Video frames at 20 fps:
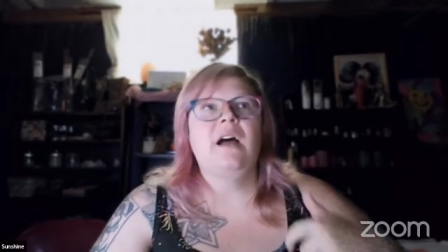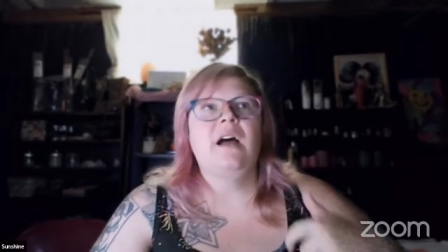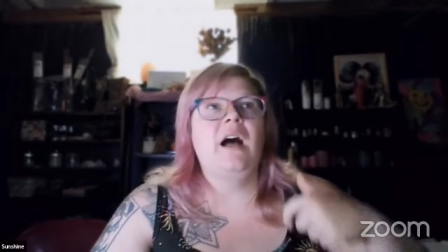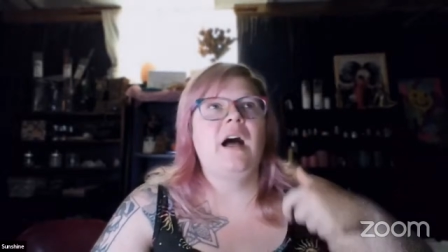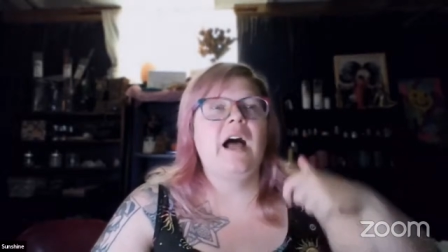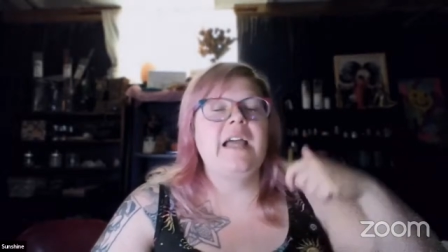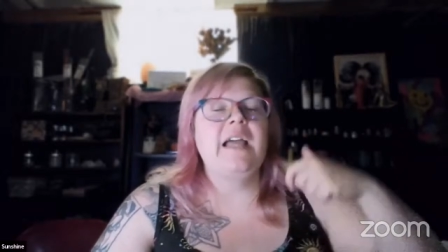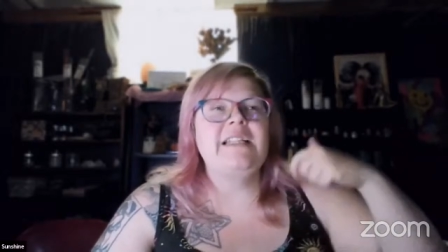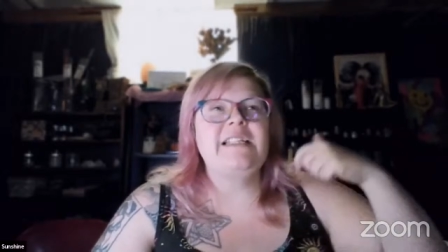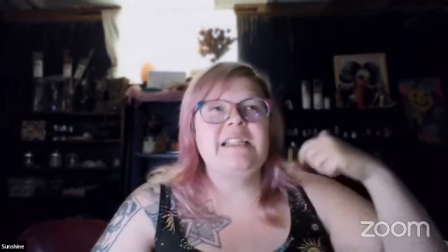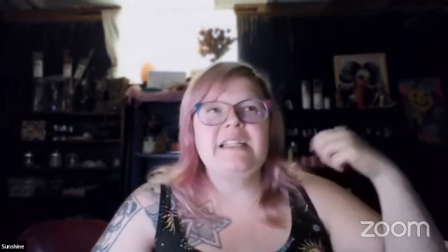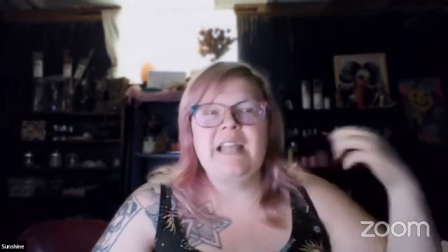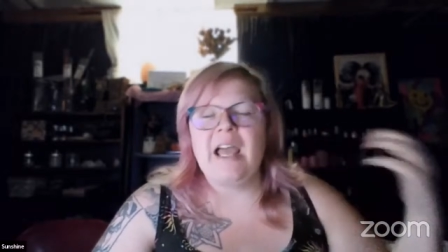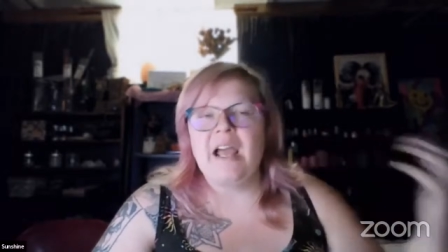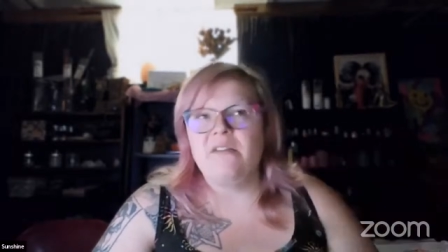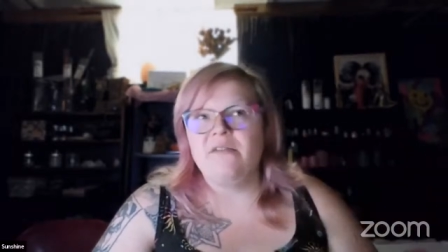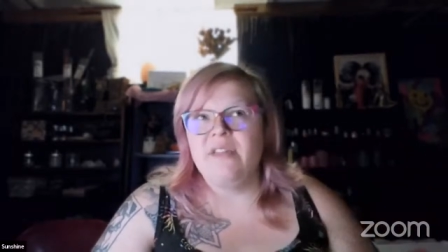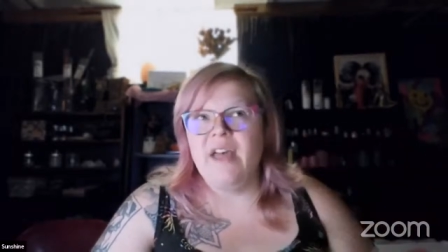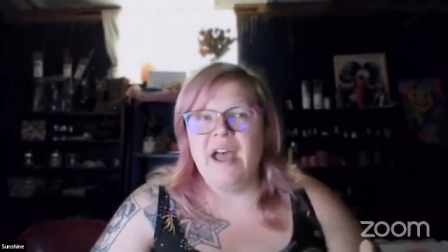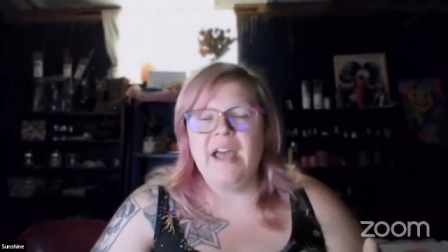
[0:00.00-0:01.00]
I didn't
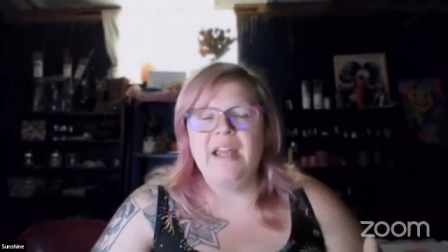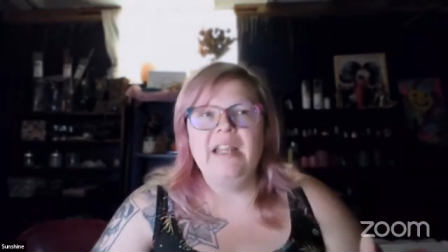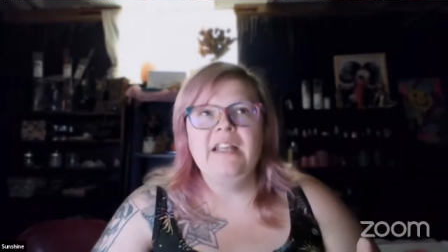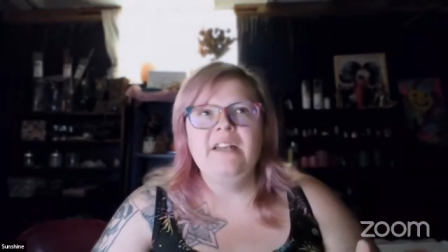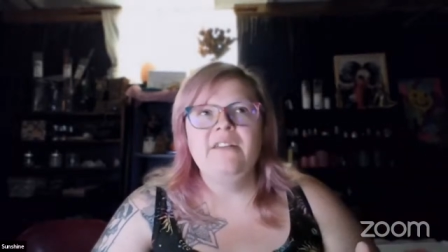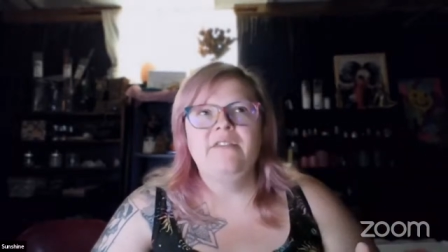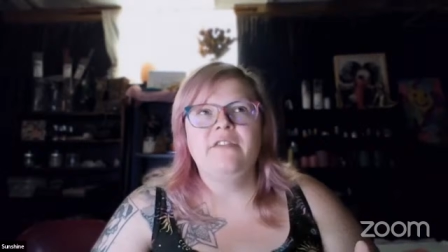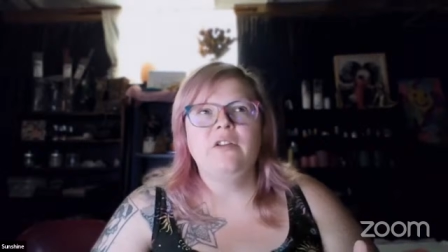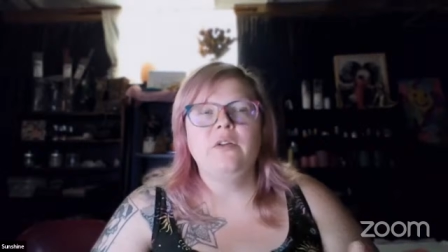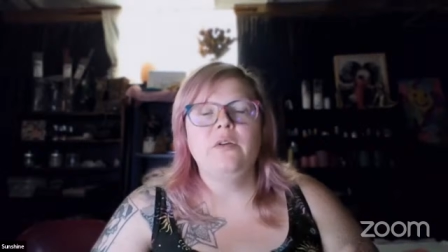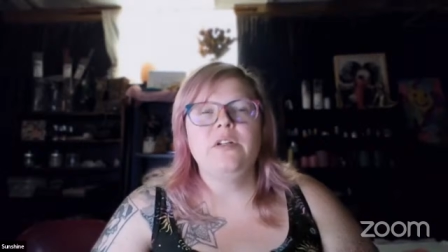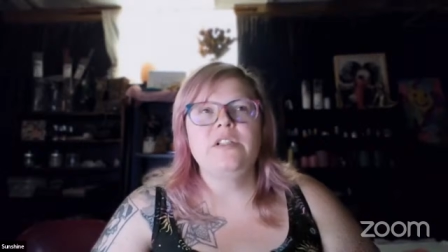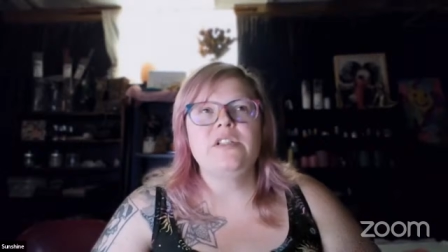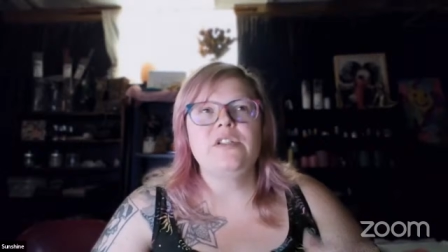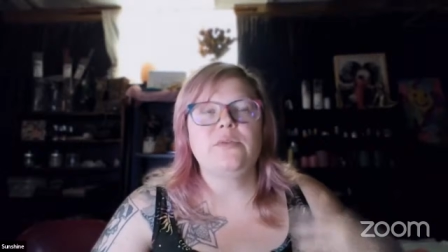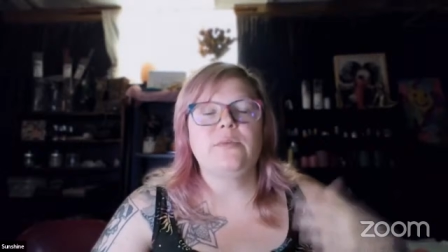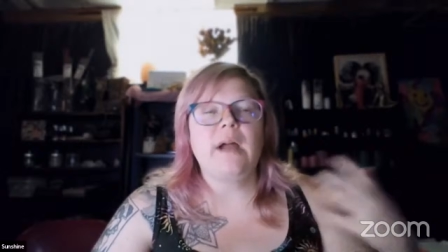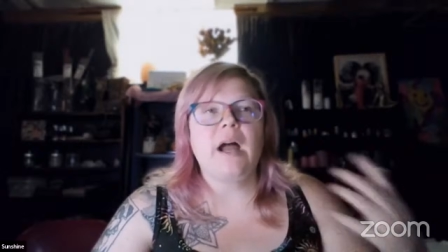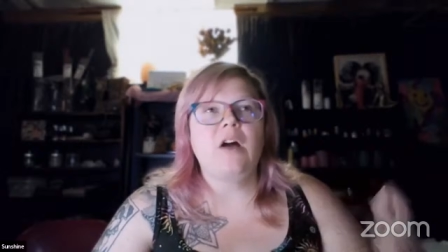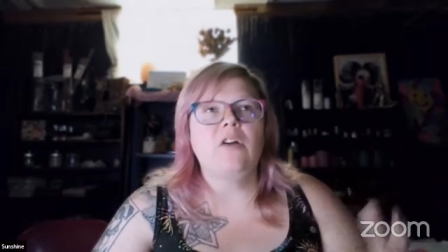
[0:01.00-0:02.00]
have that
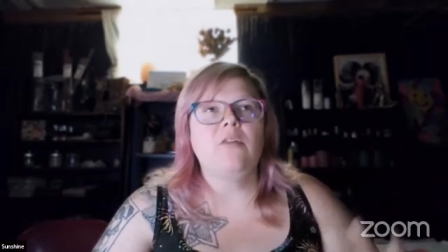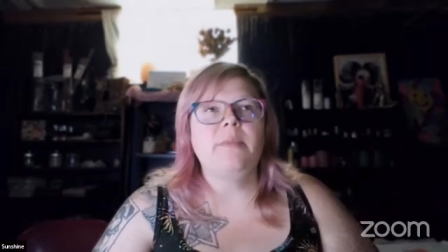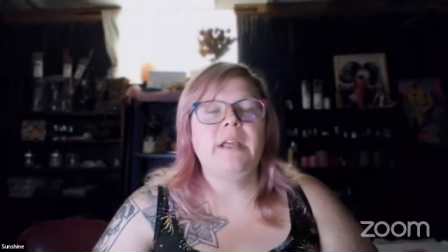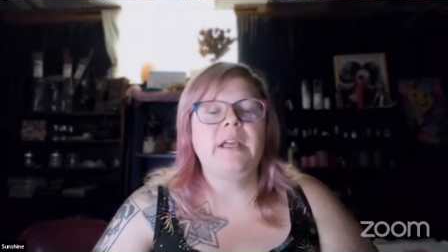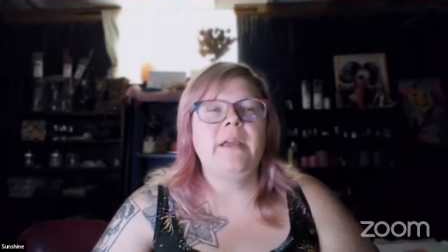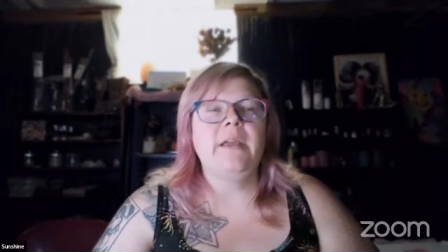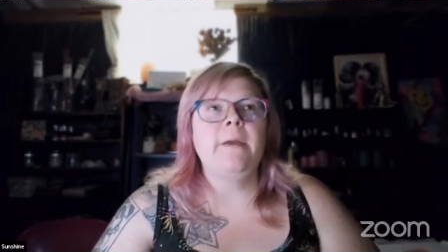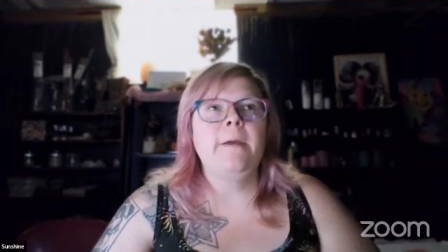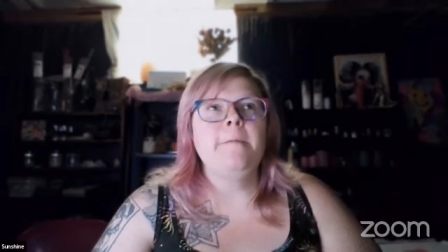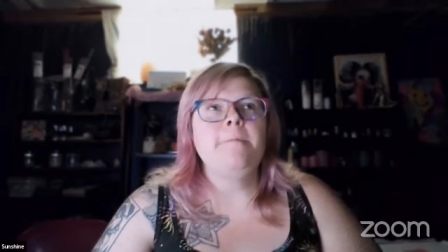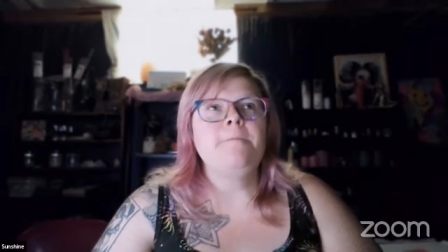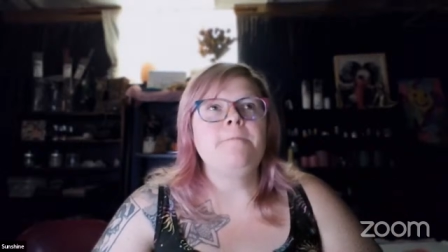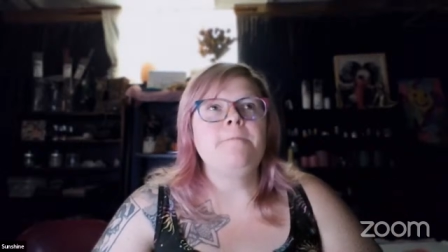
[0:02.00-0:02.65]
influence around me.